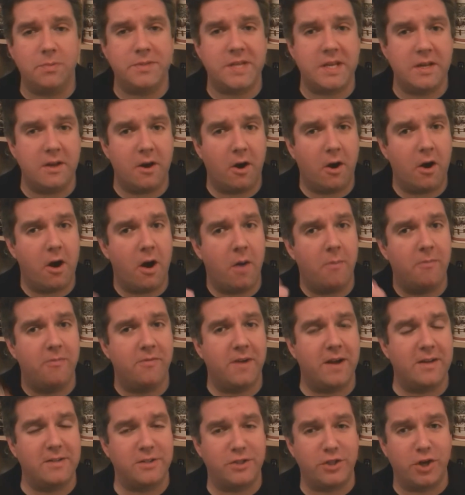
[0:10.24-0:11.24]
HopZine.com.
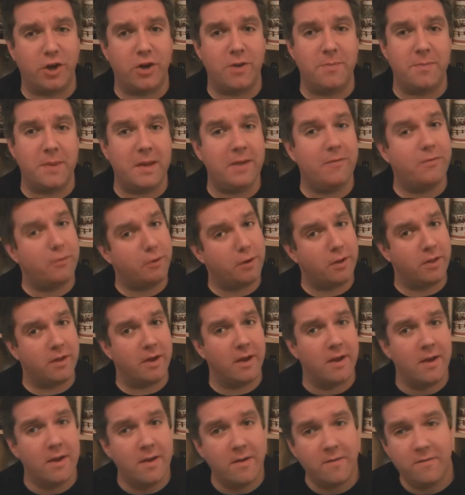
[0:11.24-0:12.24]
Thanks for joining me for
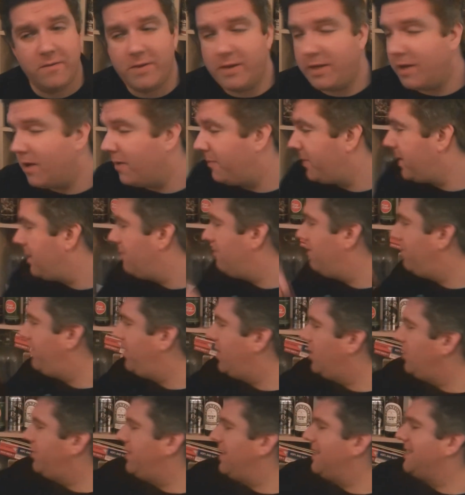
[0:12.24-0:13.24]
another video beer
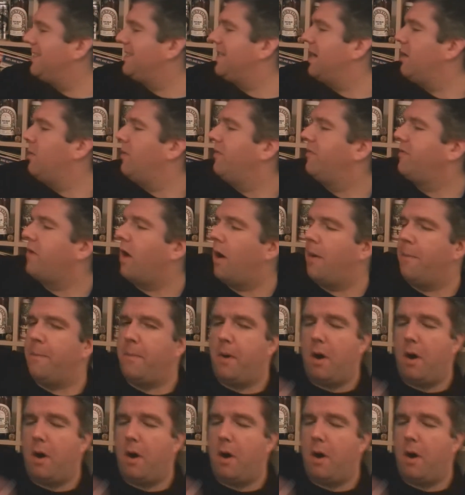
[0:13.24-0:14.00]
review. This time we've got a